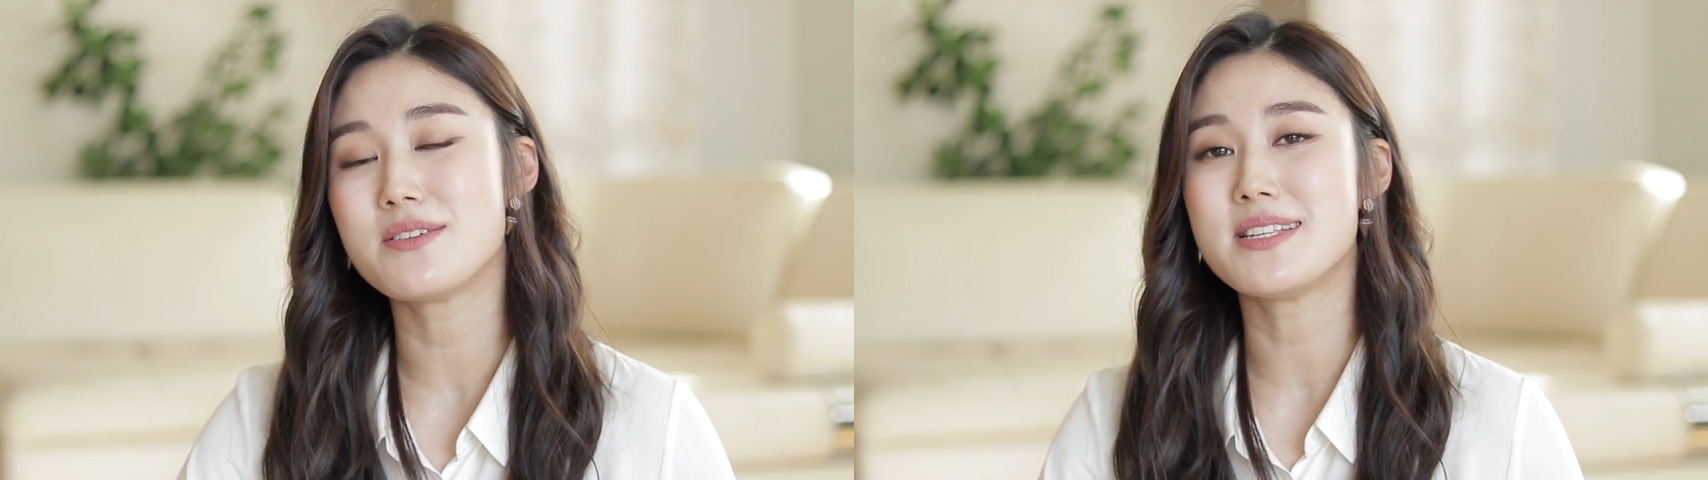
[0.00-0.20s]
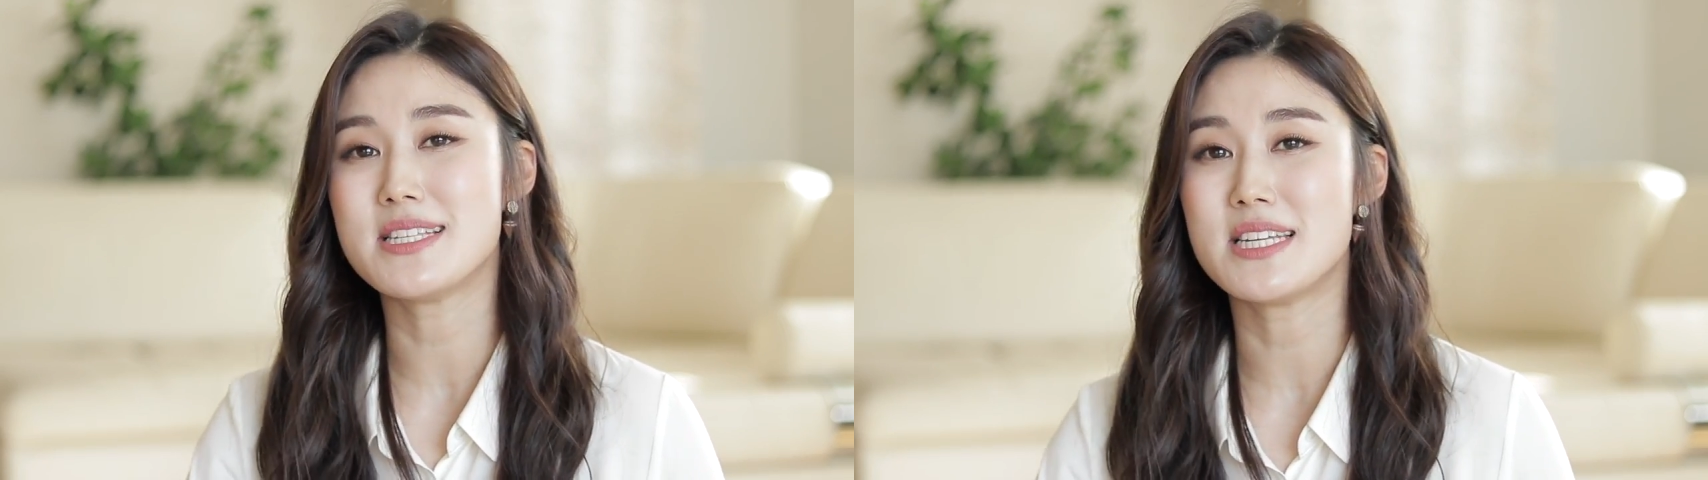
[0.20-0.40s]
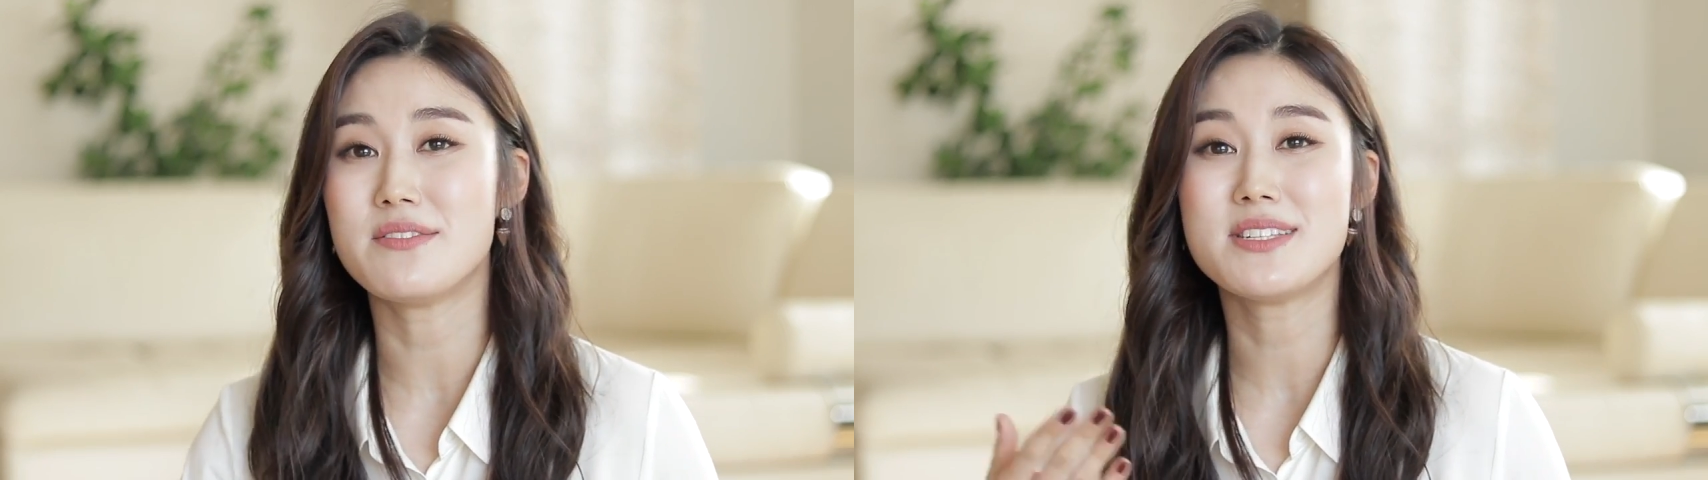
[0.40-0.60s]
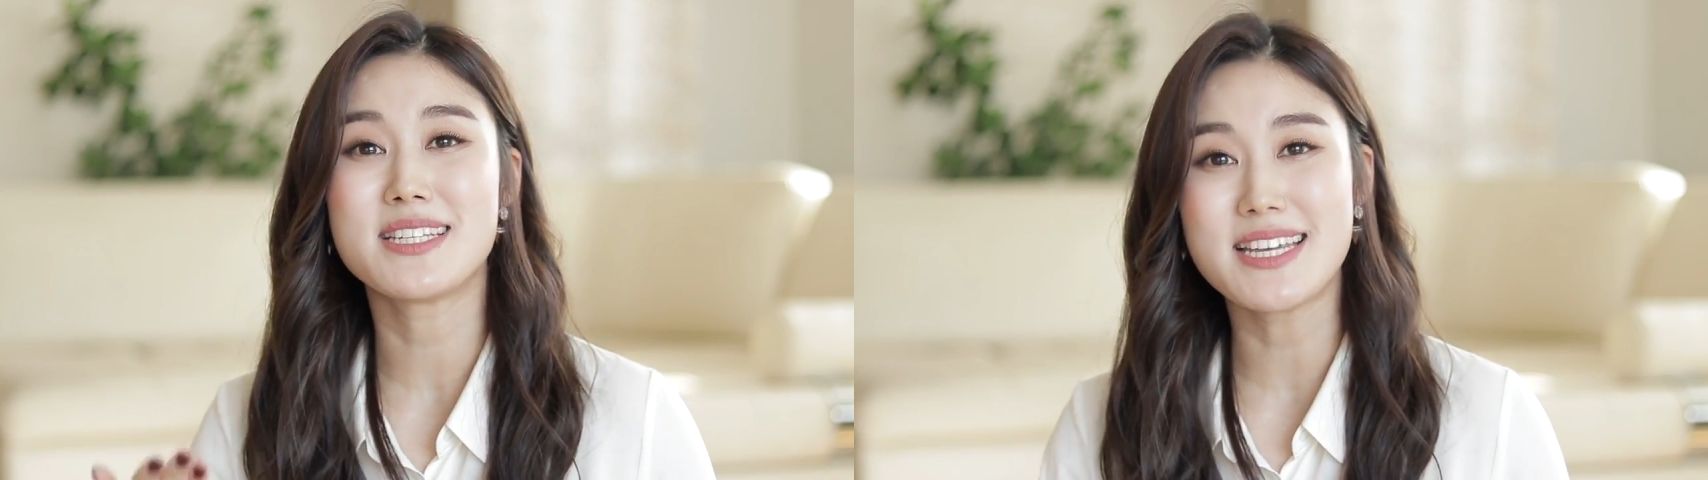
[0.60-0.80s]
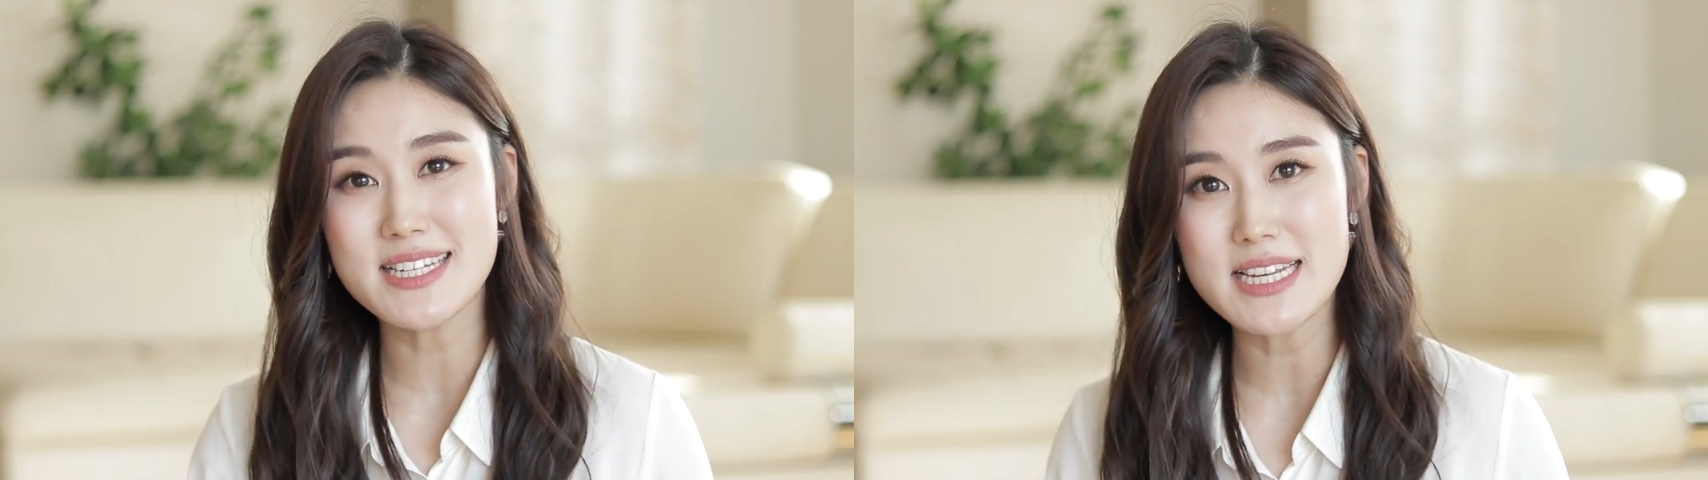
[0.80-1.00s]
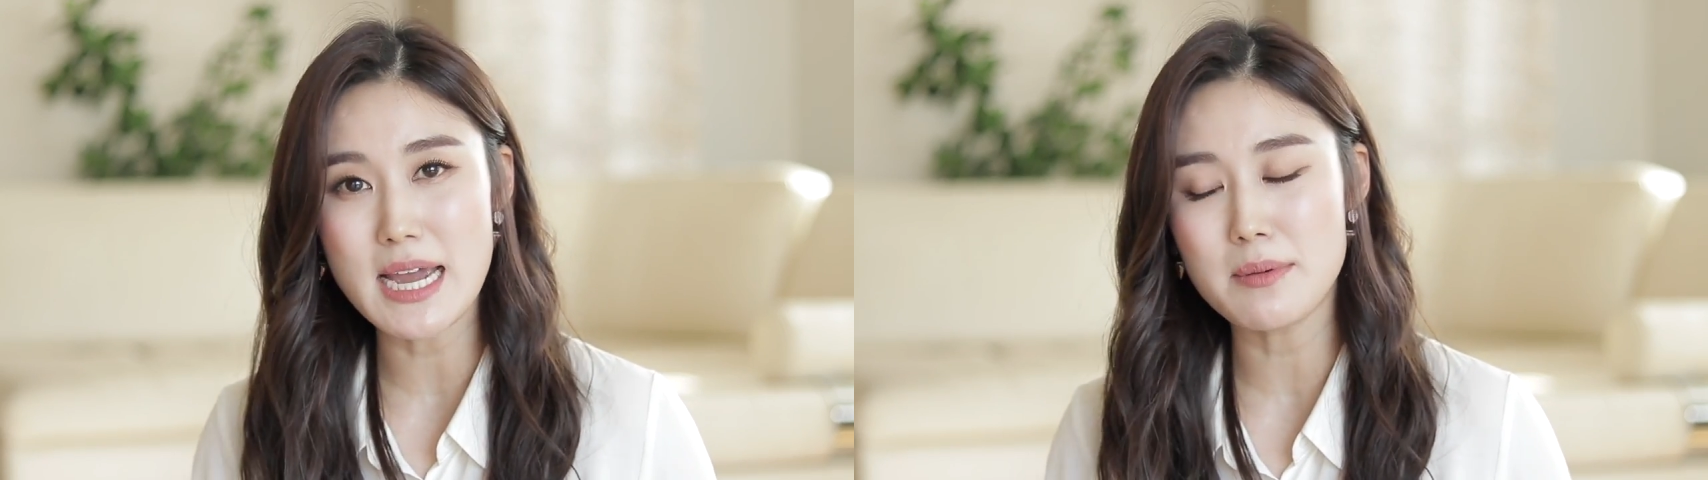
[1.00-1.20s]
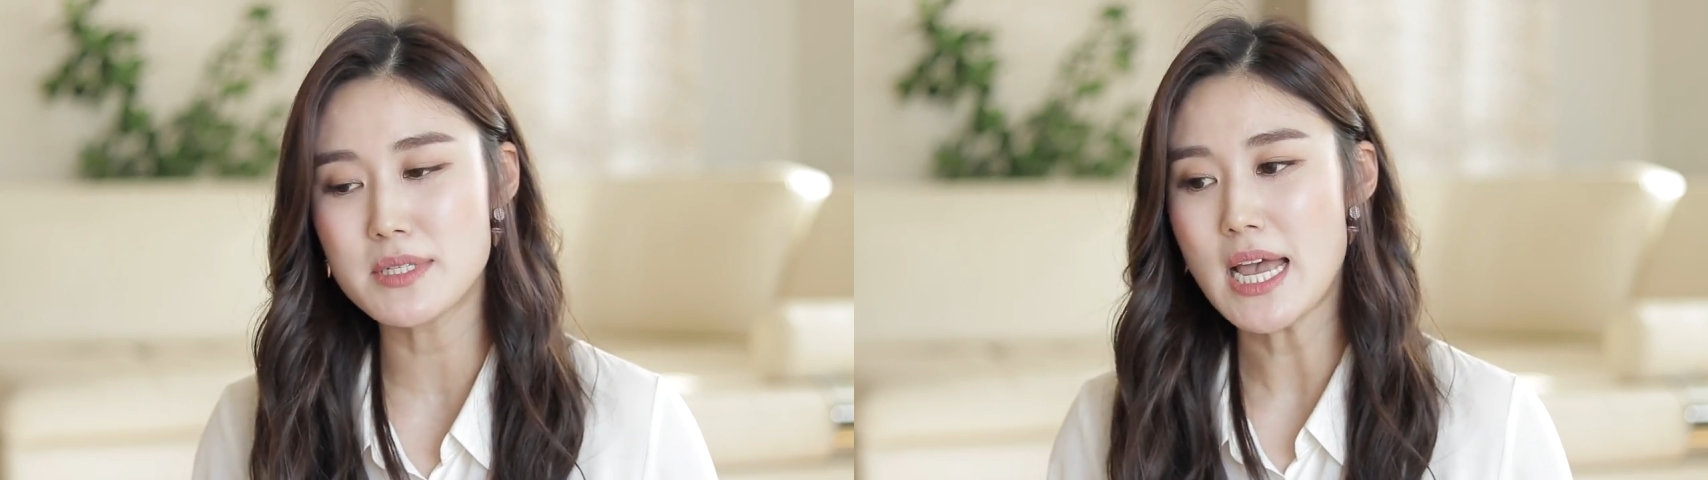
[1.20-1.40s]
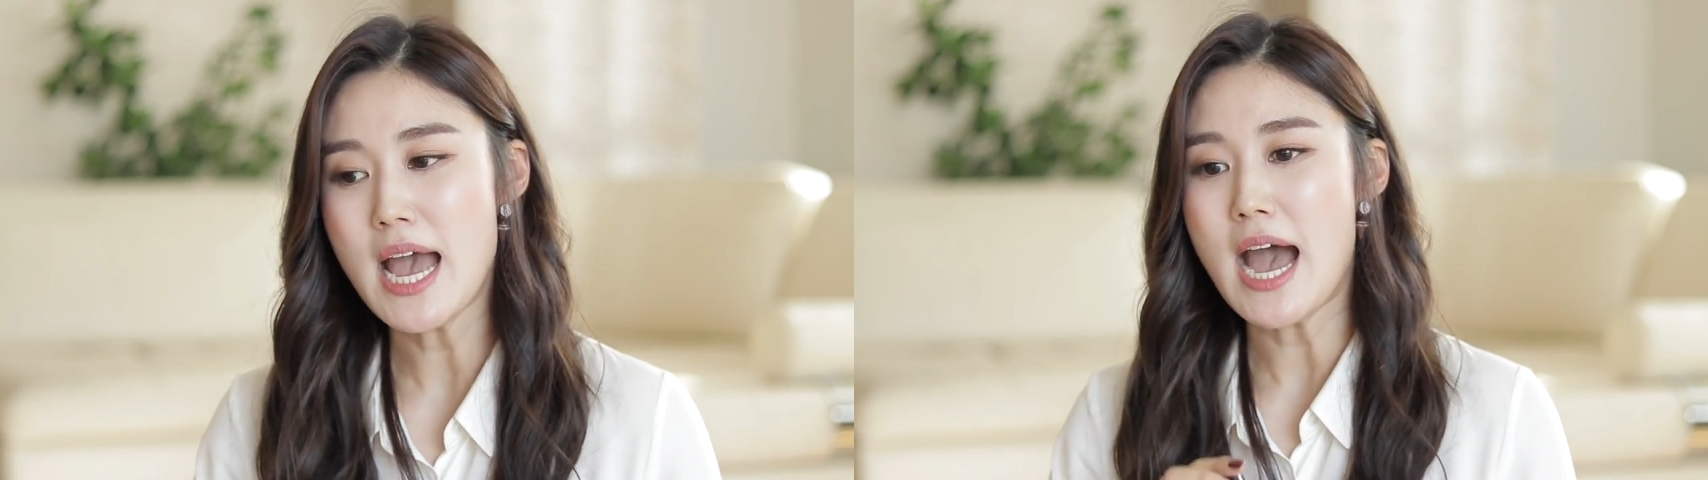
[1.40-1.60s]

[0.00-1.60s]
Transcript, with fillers: sensitive skin types.